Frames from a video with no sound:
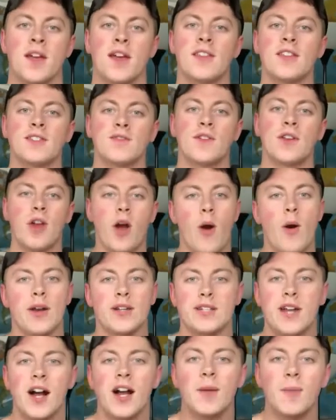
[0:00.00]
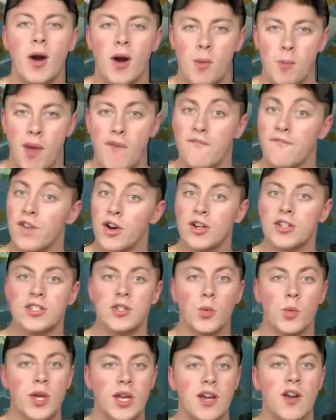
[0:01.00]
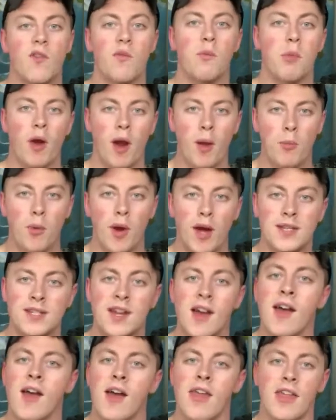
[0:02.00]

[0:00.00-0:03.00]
In this video I want to talk about how my first week of prep went,